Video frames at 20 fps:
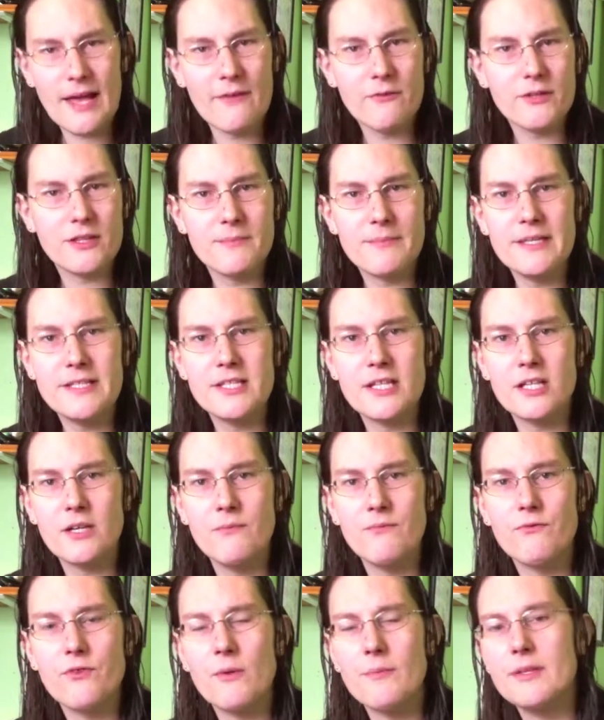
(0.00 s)
we have with the media
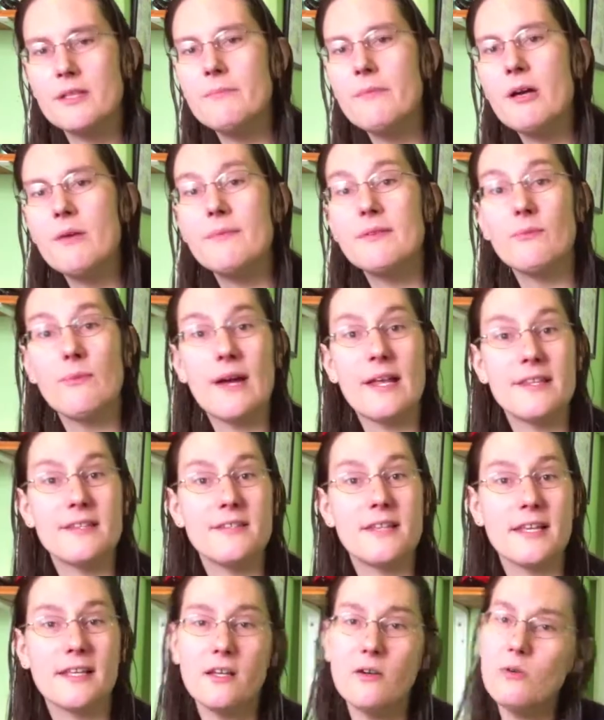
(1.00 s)
come from at the moment, where
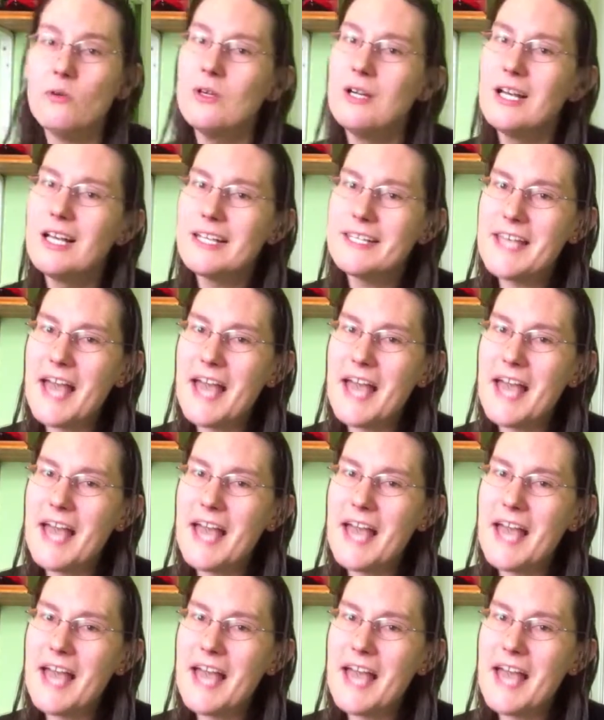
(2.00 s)
they're saying, oh,